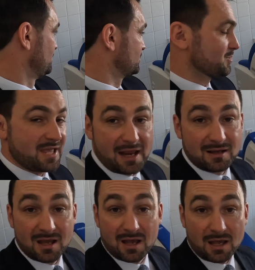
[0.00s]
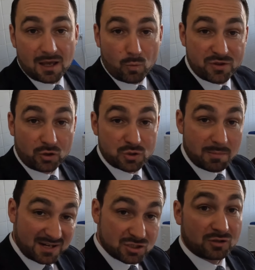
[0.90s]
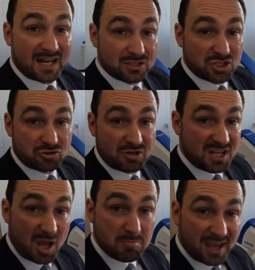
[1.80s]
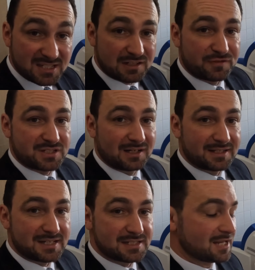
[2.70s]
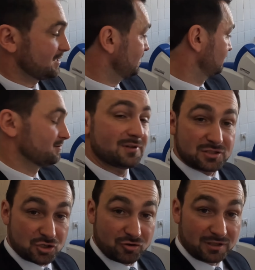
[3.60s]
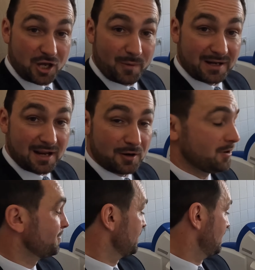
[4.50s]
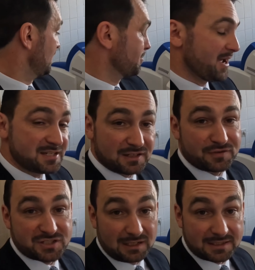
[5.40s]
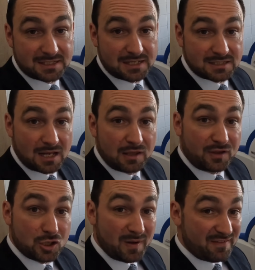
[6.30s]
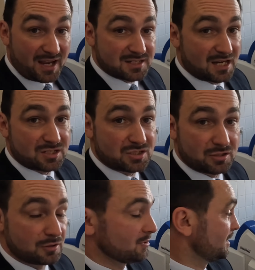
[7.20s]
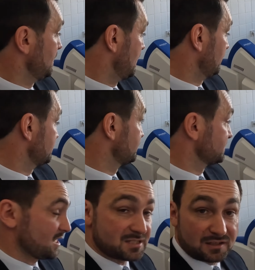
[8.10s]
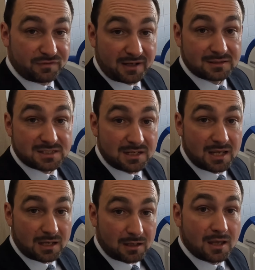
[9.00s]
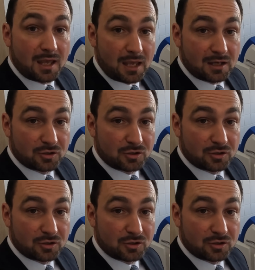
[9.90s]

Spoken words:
So again, whether you're doing medicine or dentistry, amazing facilities here. There's the drill going now. Amazing facilities that you'll have access to at this fantastic faculty here in